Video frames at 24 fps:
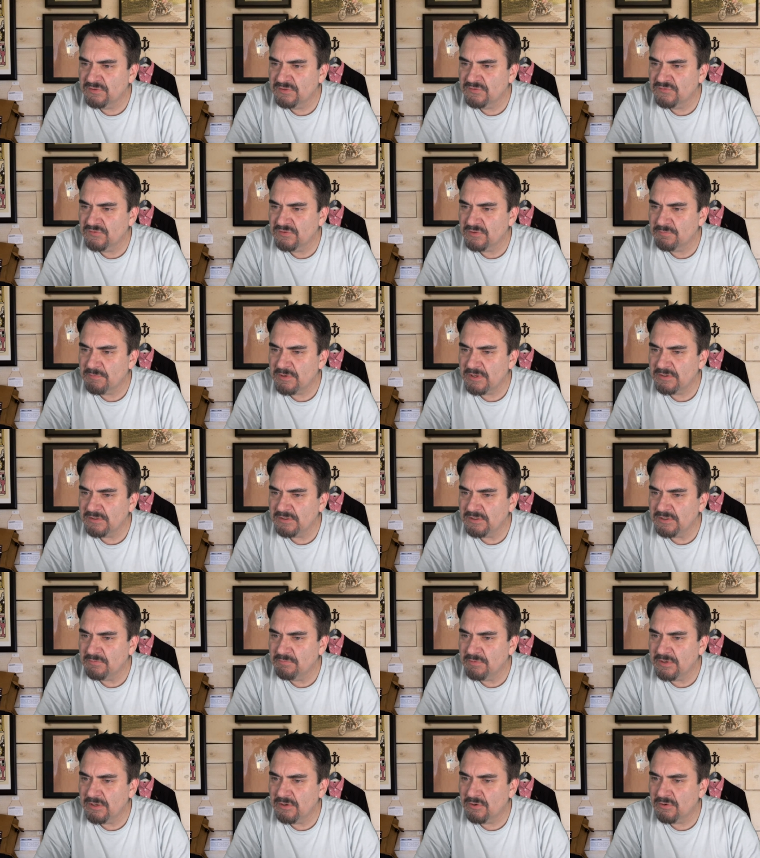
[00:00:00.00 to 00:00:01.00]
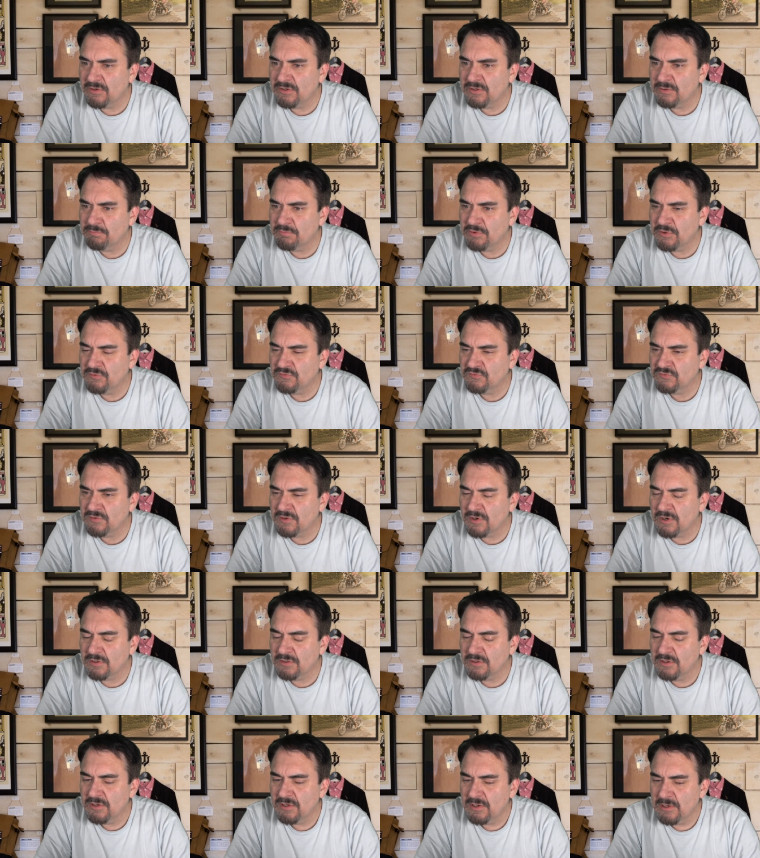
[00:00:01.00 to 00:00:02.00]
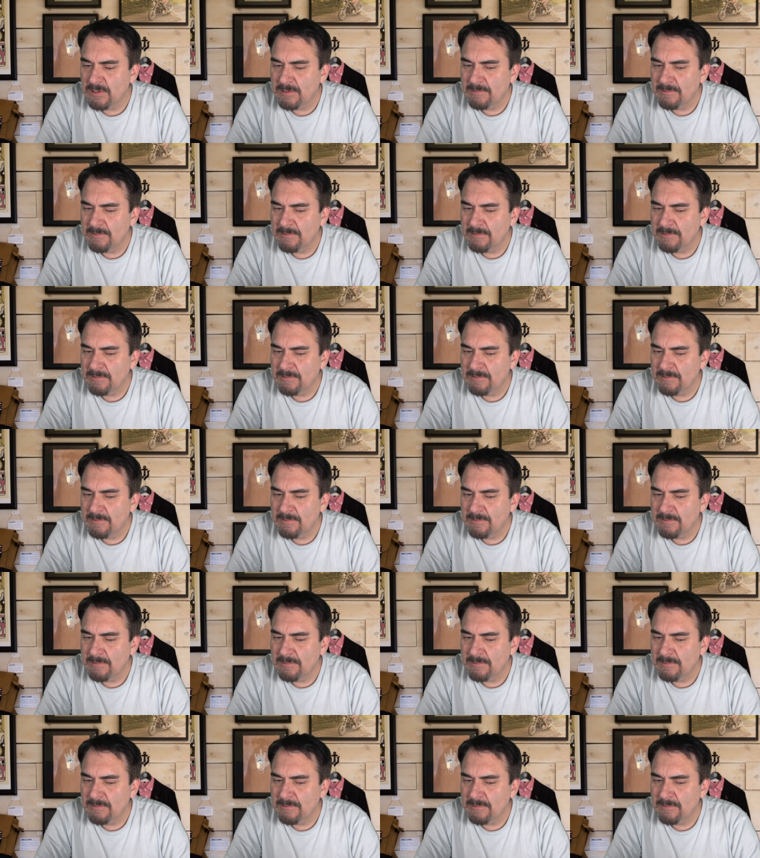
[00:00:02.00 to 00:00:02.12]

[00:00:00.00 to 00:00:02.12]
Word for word: List them on eBay or HIP postcard?